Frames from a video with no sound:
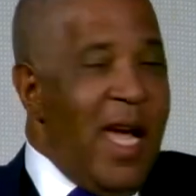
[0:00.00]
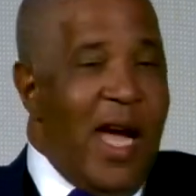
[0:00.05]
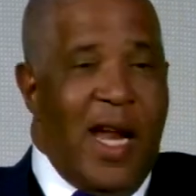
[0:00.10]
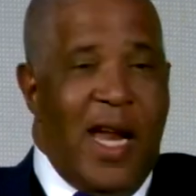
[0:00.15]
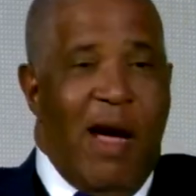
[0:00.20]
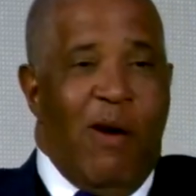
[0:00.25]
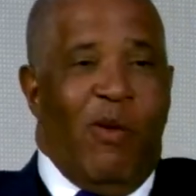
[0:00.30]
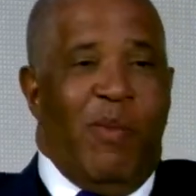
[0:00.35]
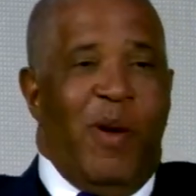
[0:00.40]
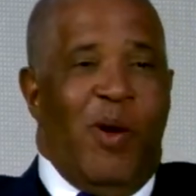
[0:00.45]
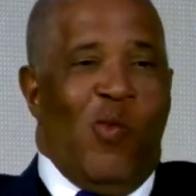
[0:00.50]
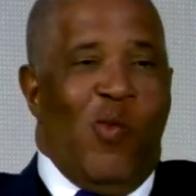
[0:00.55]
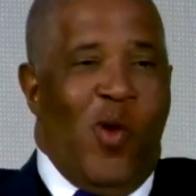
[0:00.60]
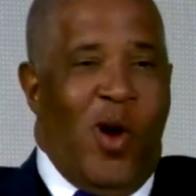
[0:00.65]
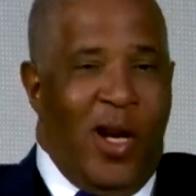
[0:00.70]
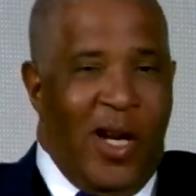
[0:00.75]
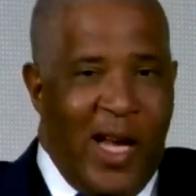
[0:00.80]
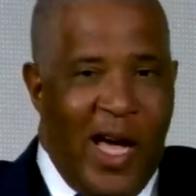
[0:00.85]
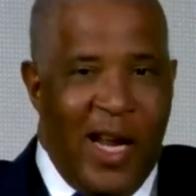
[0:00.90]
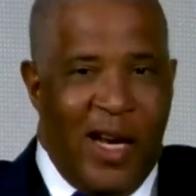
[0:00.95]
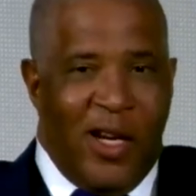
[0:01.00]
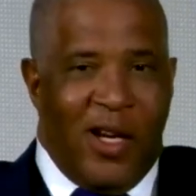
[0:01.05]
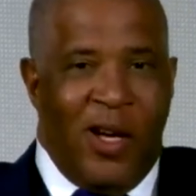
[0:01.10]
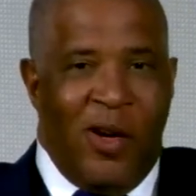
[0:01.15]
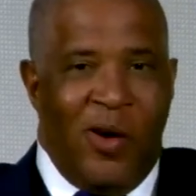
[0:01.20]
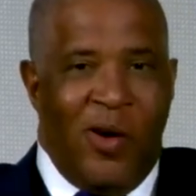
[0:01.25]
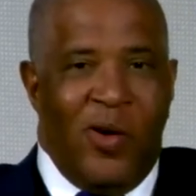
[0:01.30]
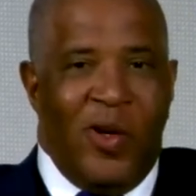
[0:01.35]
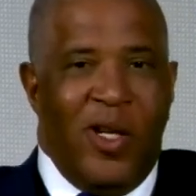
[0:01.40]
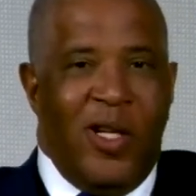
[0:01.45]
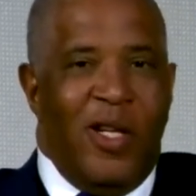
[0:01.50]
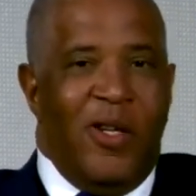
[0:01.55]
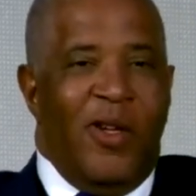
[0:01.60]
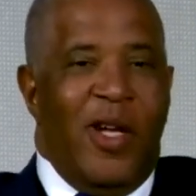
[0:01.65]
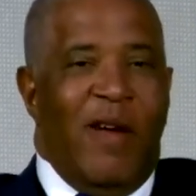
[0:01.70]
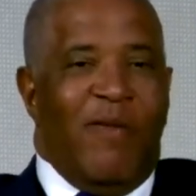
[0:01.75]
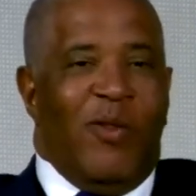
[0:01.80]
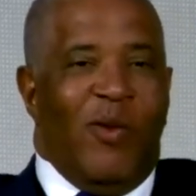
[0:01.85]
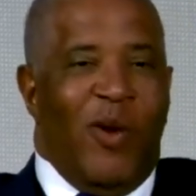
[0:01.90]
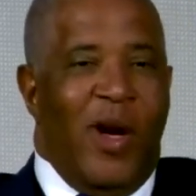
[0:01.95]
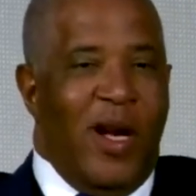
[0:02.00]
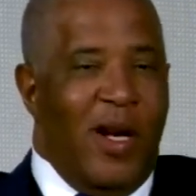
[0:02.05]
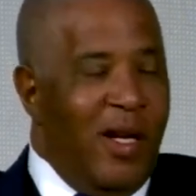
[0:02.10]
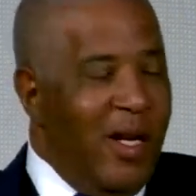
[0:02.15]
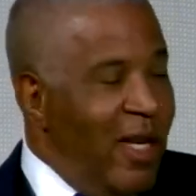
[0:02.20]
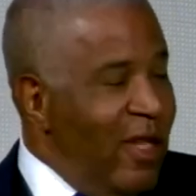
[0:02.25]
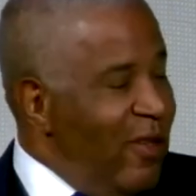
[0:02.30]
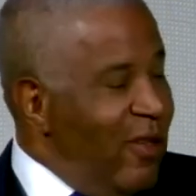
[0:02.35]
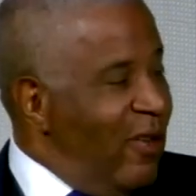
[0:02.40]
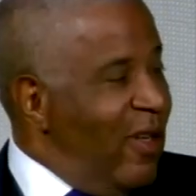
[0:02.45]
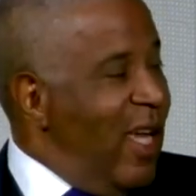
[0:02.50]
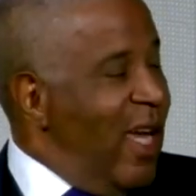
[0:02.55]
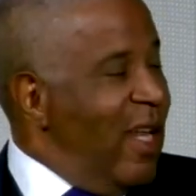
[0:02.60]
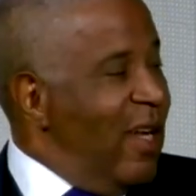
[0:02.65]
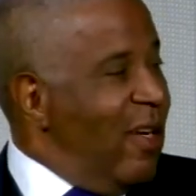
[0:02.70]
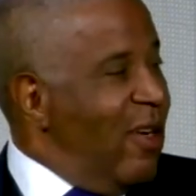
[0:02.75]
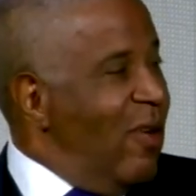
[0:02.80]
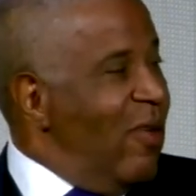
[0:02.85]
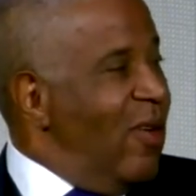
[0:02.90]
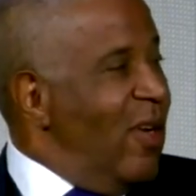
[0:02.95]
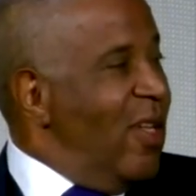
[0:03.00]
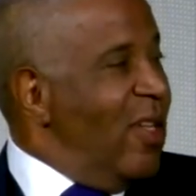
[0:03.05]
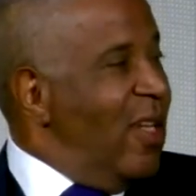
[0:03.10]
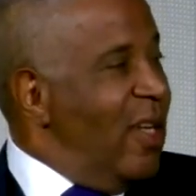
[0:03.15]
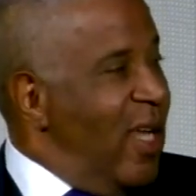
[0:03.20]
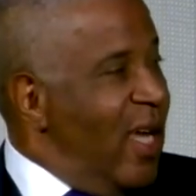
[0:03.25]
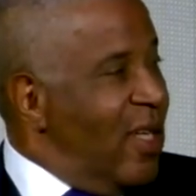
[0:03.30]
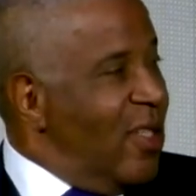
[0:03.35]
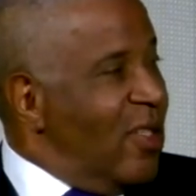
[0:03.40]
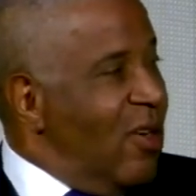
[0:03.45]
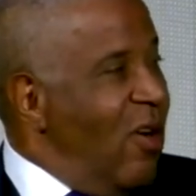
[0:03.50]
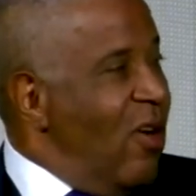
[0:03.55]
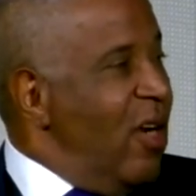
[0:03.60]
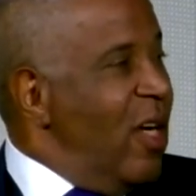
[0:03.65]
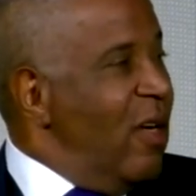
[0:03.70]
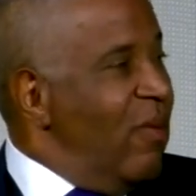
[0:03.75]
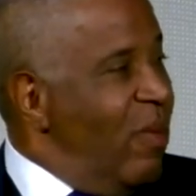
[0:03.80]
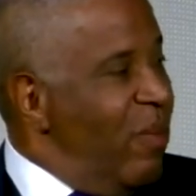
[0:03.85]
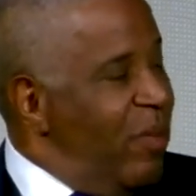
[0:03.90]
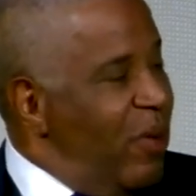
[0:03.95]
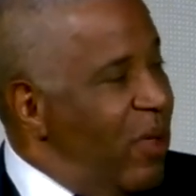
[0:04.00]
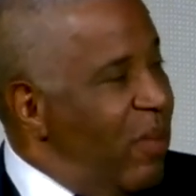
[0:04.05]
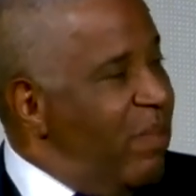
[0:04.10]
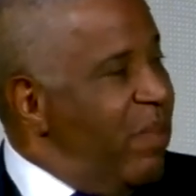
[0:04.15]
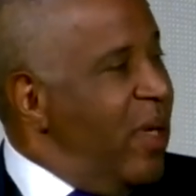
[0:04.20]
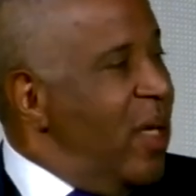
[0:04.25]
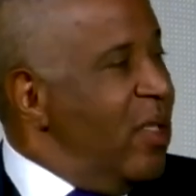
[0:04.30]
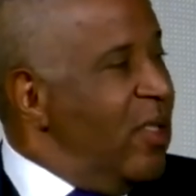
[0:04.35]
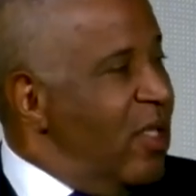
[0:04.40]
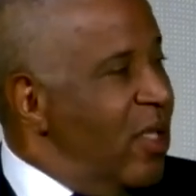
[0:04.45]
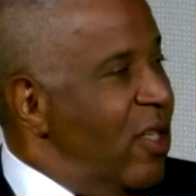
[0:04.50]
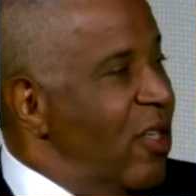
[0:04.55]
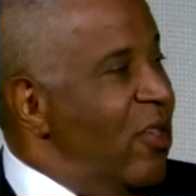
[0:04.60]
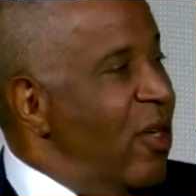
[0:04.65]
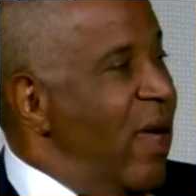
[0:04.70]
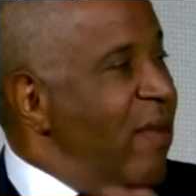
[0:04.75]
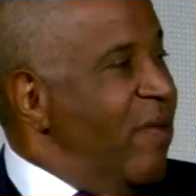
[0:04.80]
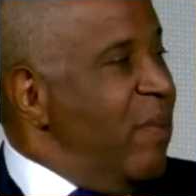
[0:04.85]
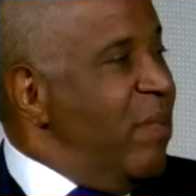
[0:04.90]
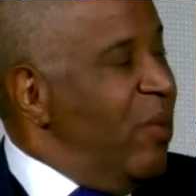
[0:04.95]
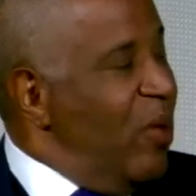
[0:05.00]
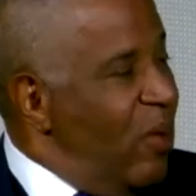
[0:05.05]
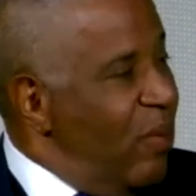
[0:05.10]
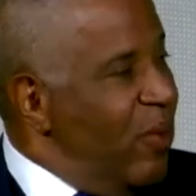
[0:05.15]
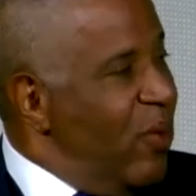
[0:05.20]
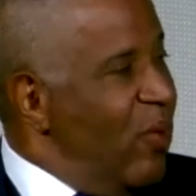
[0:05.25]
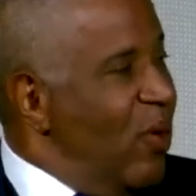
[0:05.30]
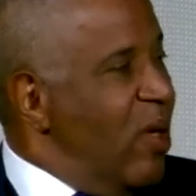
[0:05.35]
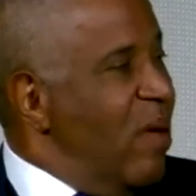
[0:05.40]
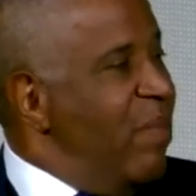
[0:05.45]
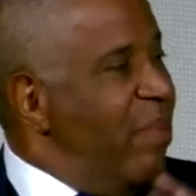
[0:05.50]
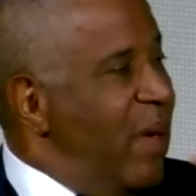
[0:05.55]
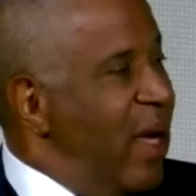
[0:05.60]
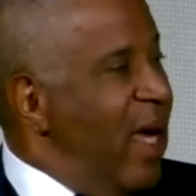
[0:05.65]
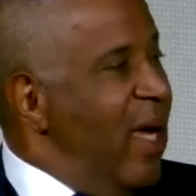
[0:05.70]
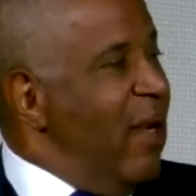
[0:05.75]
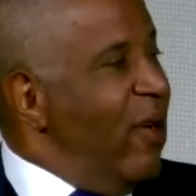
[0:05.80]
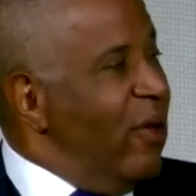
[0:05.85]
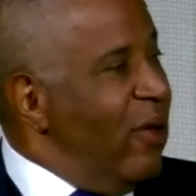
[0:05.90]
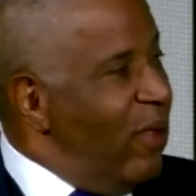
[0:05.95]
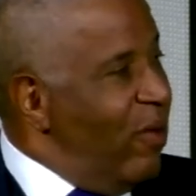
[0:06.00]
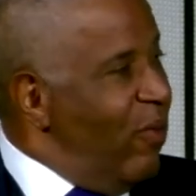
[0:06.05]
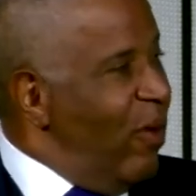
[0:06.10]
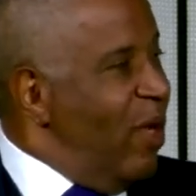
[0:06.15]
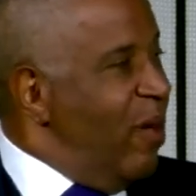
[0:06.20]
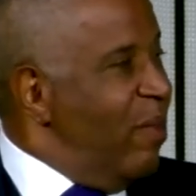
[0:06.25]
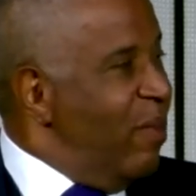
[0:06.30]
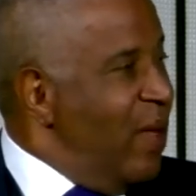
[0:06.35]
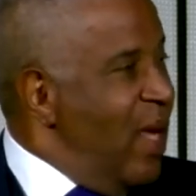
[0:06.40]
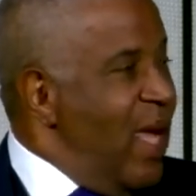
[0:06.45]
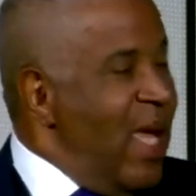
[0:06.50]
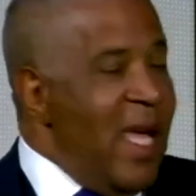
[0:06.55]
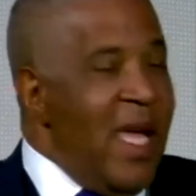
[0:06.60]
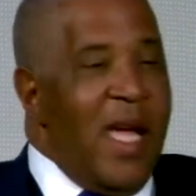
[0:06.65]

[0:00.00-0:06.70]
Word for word: And that would be one line of code, and then you'd have to write another line of code on the next card, and it would put a punch, and then you'd have to put them through a compiler and run them.